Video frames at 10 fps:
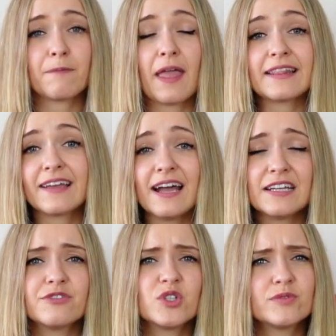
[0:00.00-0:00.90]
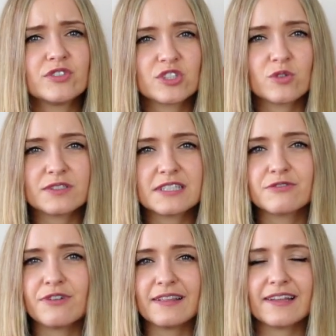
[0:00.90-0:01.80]
and kind of human resources
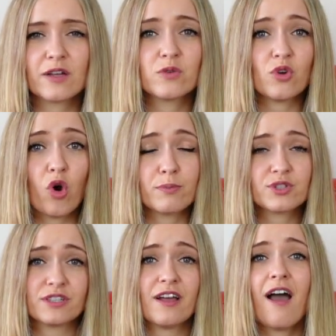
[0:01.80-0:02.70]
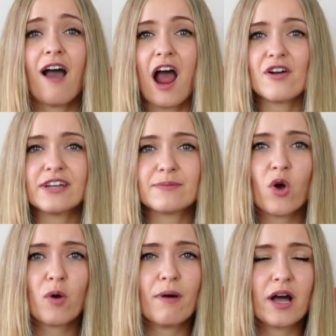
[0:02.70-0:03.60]
felt like a good option. I read
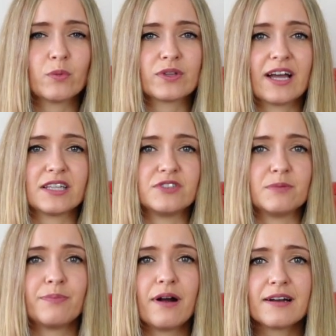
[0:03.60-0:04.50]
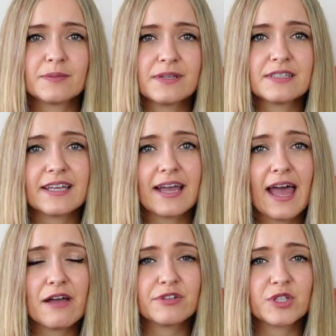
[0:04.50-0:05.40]
more about what kind of departments they
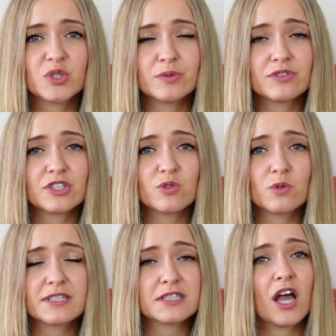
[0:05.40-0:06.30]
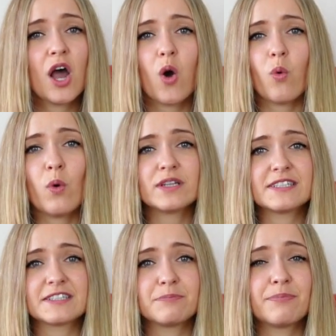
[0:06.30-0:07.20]
have in human resources, what
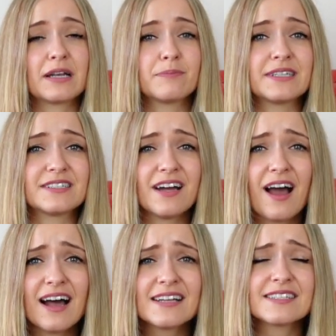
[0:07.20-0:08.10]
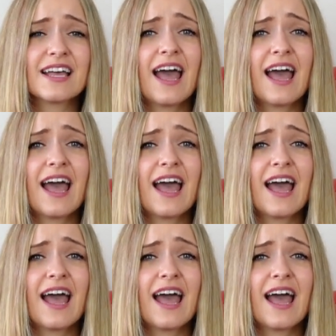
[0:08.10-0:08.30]
this department does,